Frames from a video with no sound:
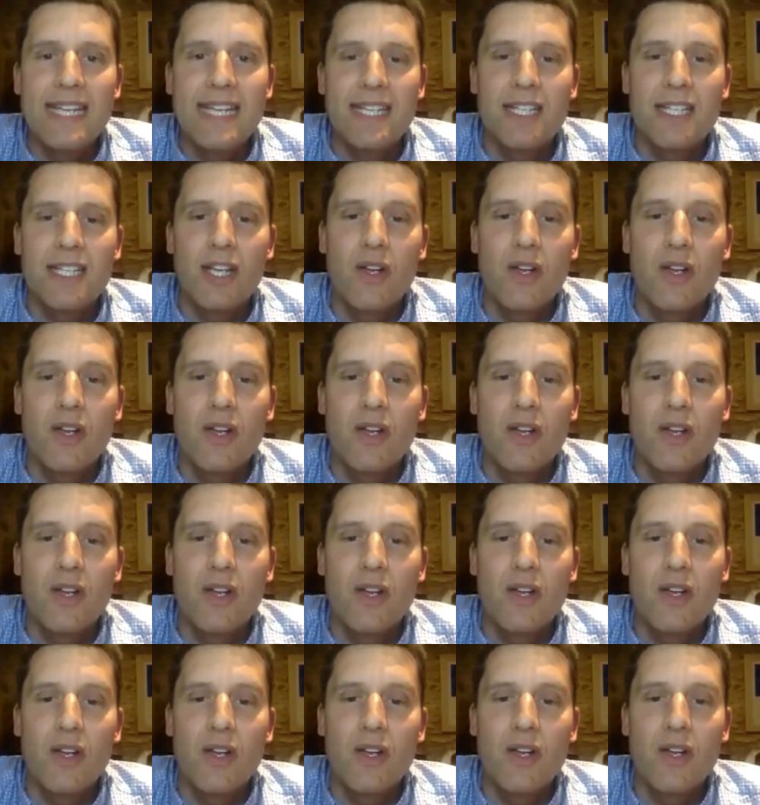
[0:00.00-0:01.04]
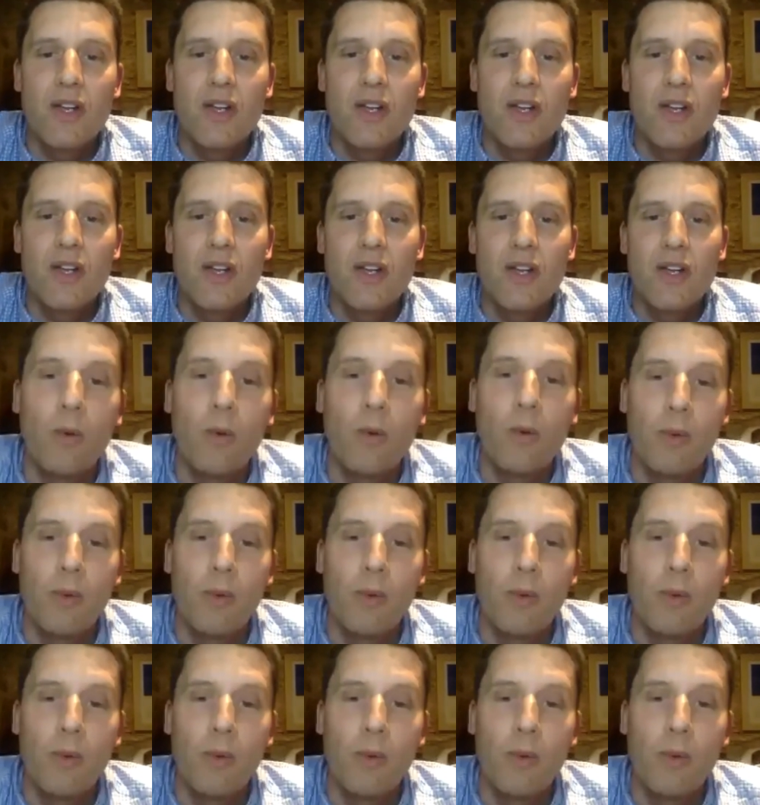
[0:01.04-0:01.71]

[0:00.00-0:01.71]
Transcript: to to sit your